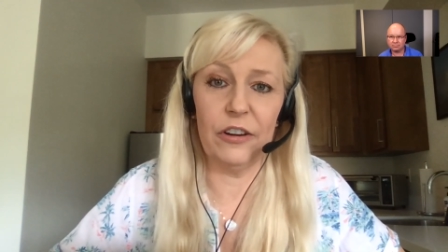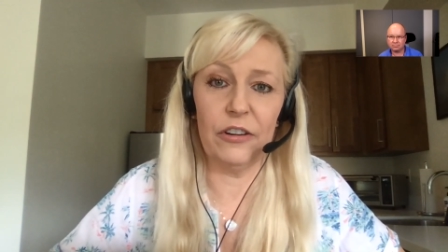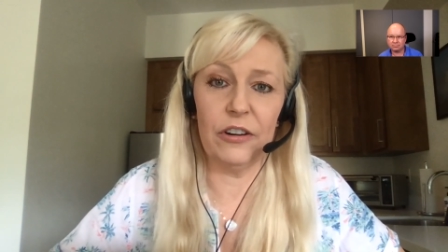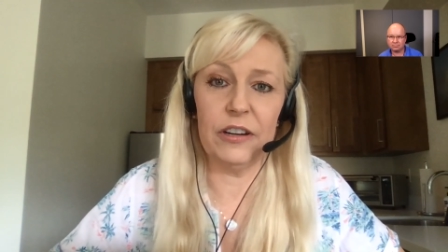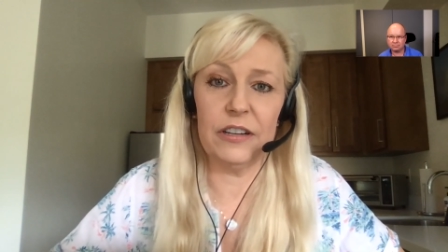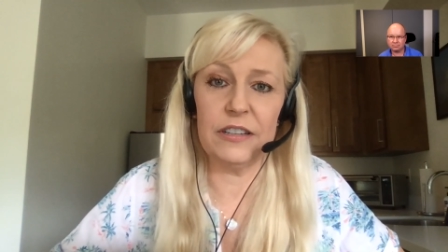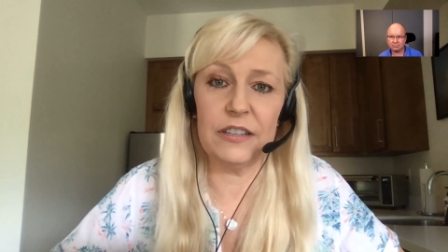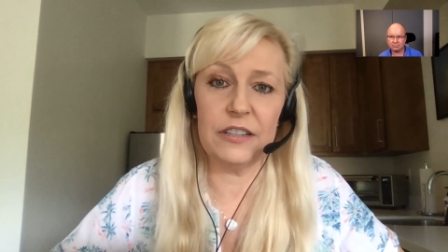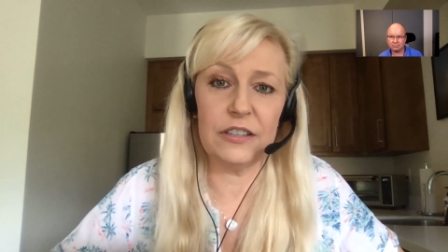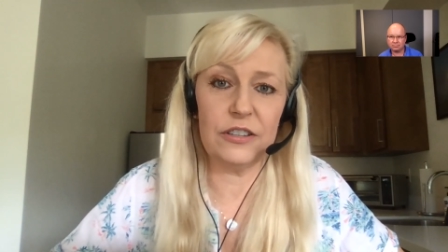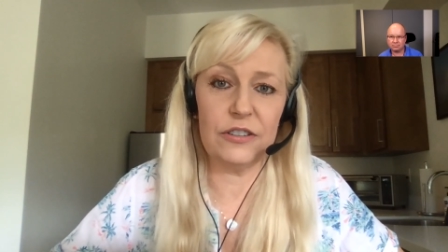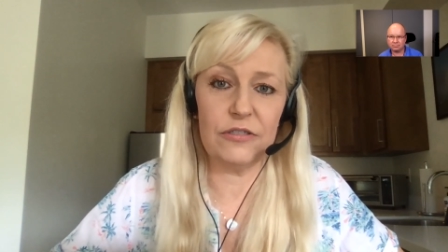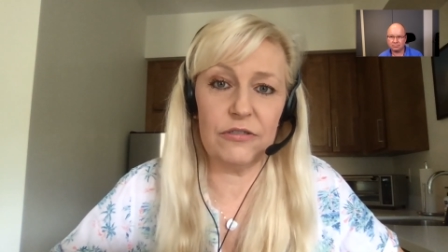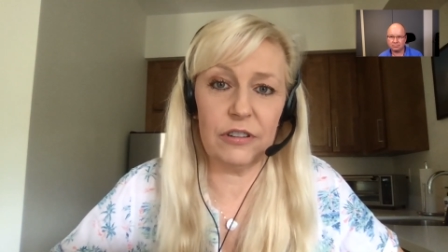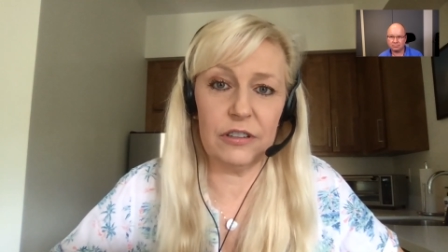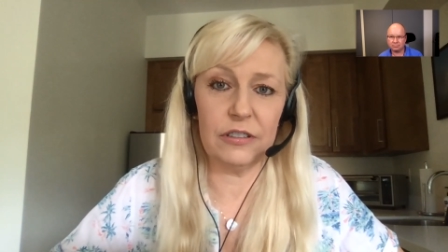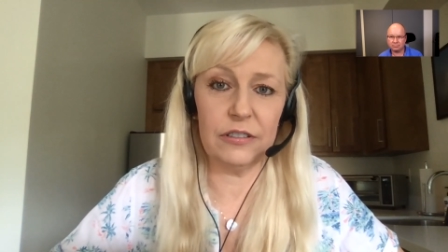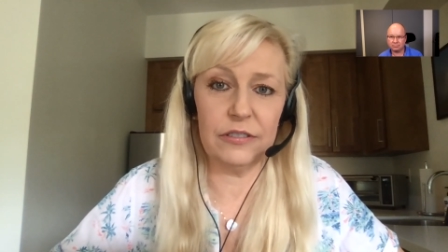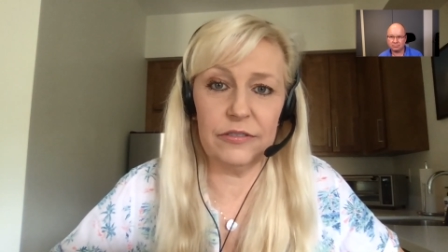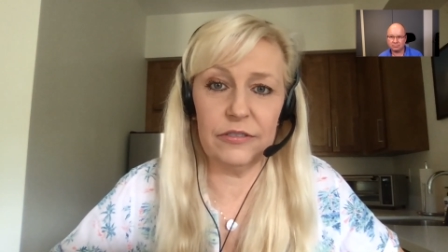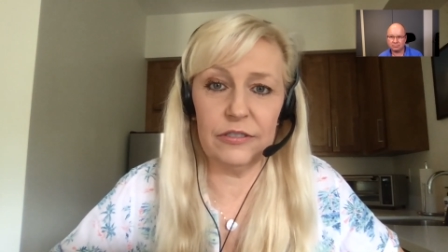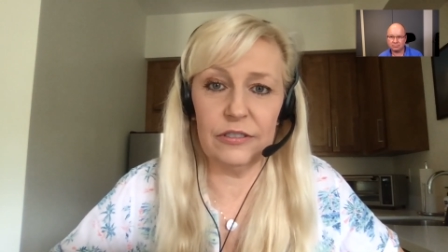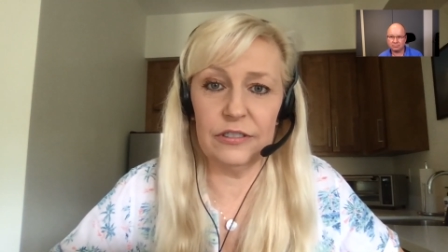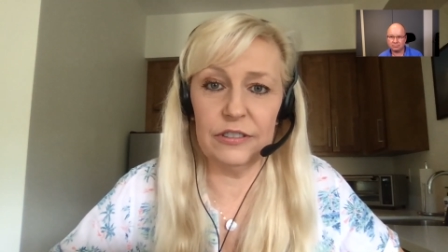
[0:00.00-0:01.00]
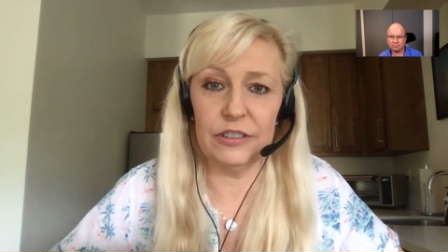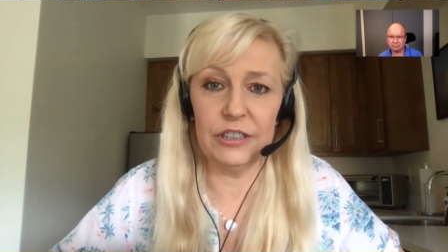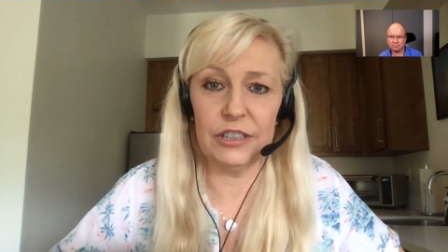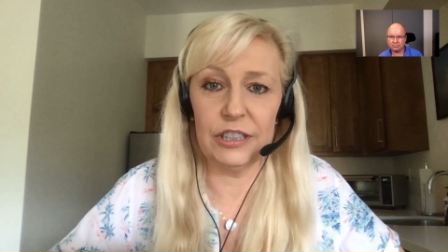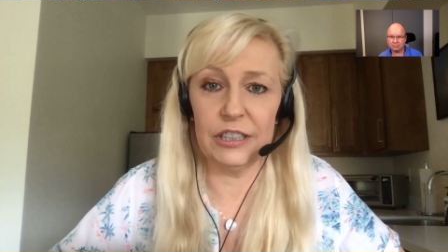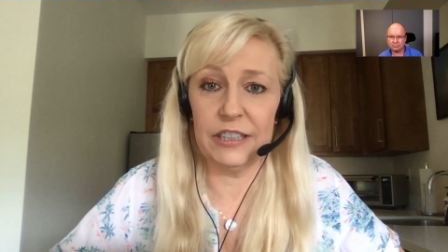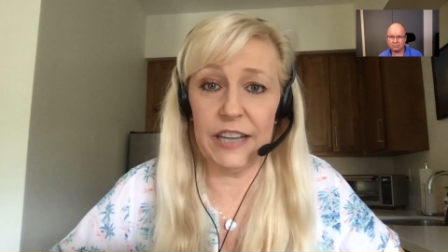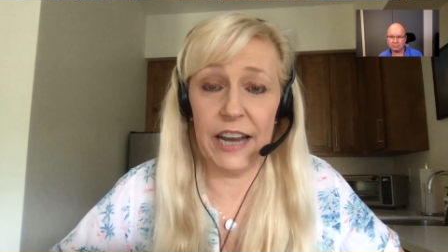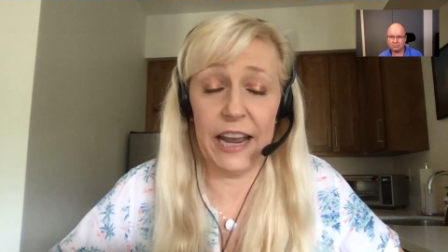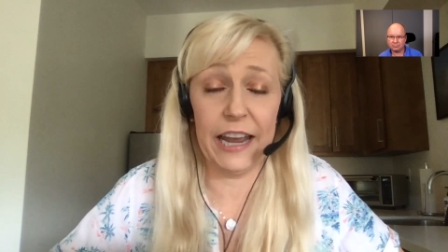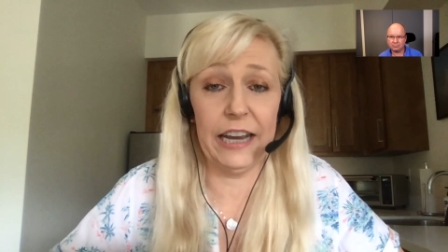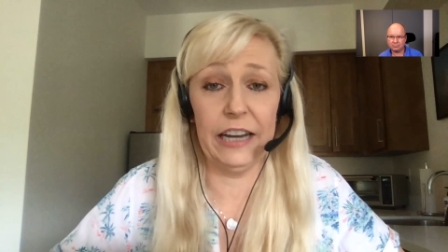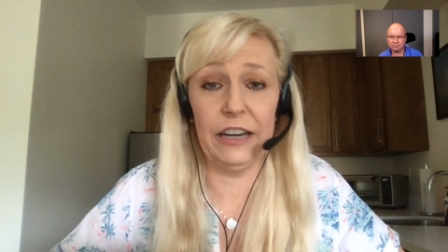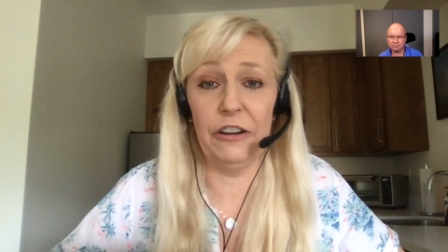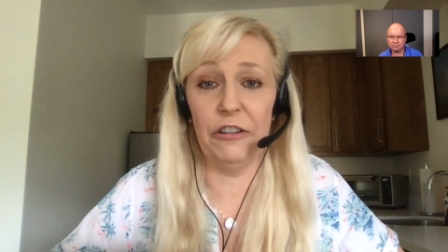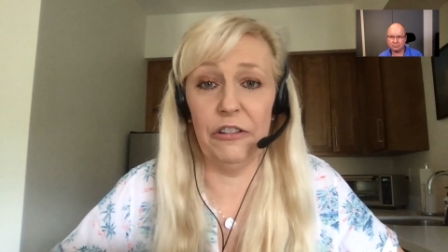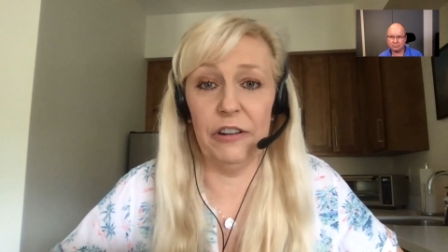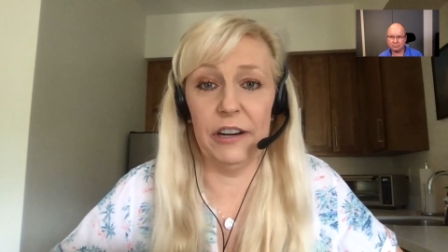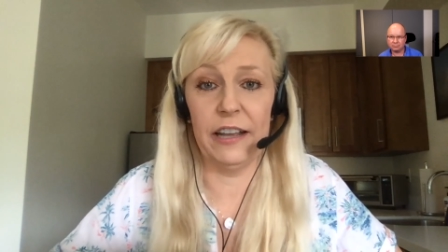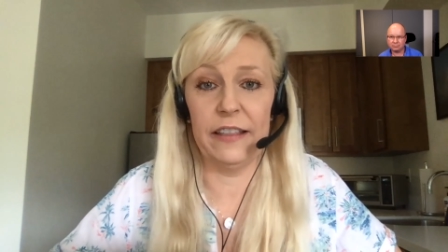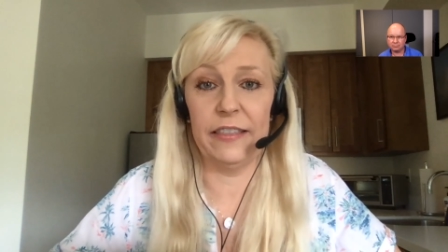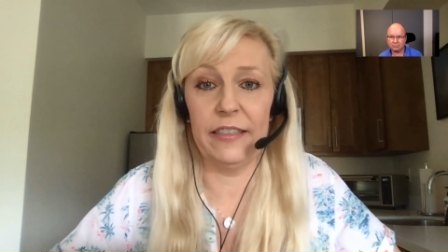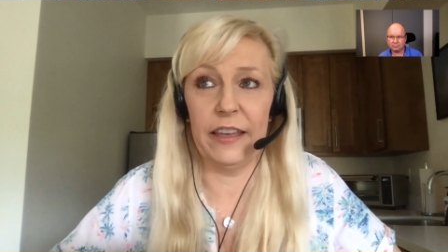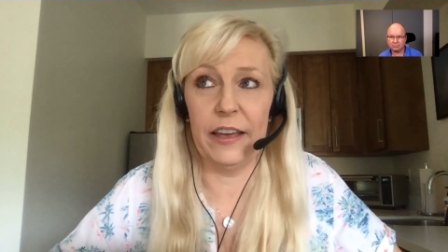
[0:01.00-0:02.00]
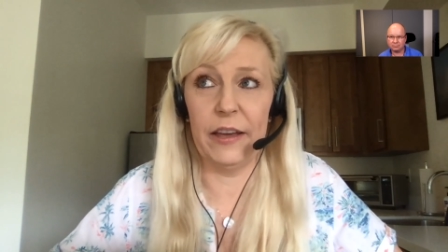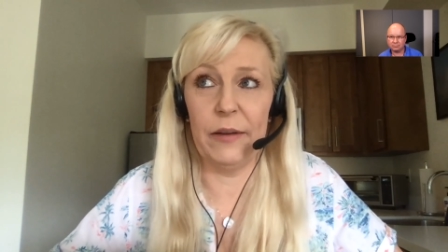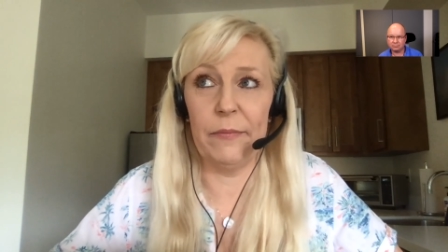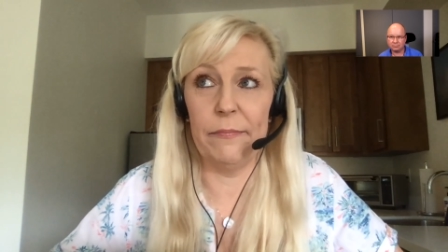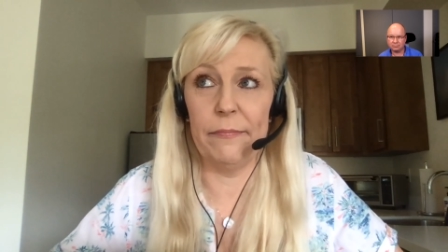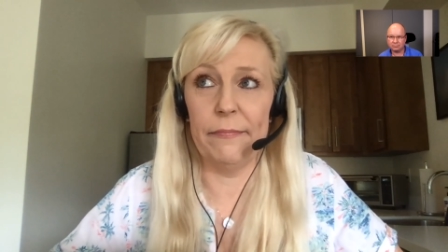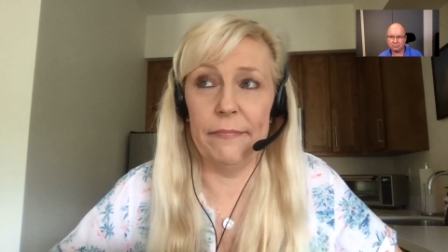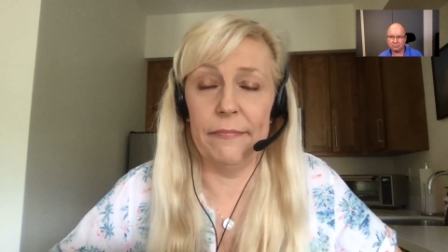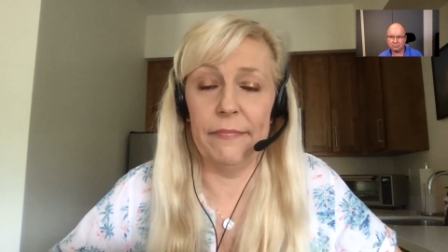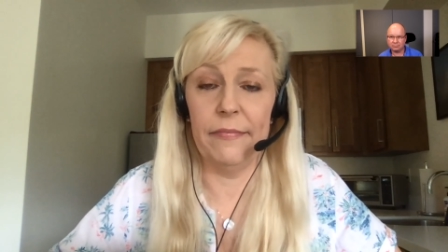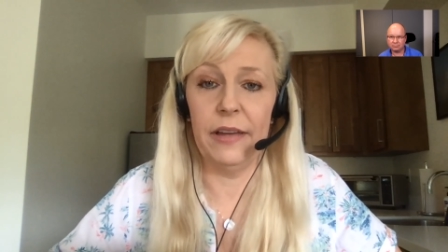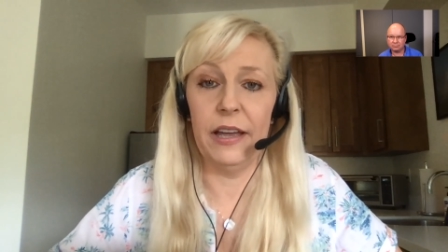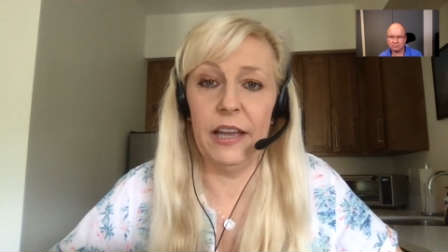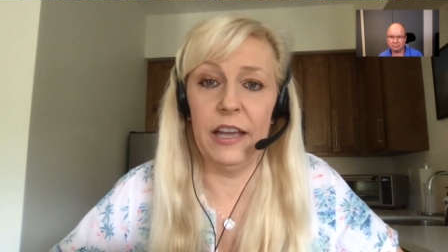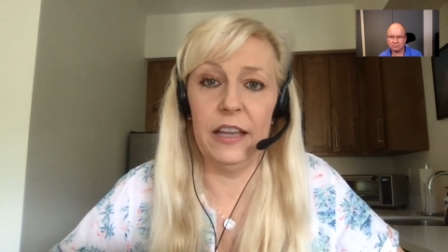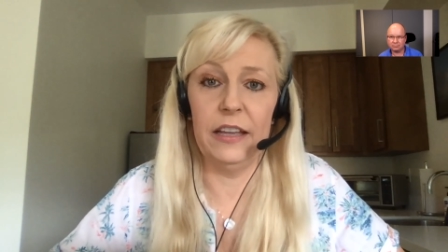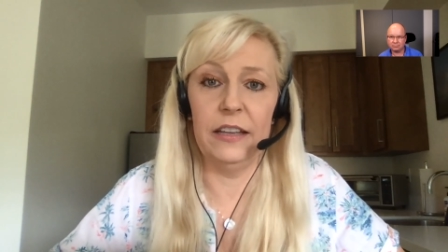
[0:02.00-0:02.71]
very distrustful and just angry at them.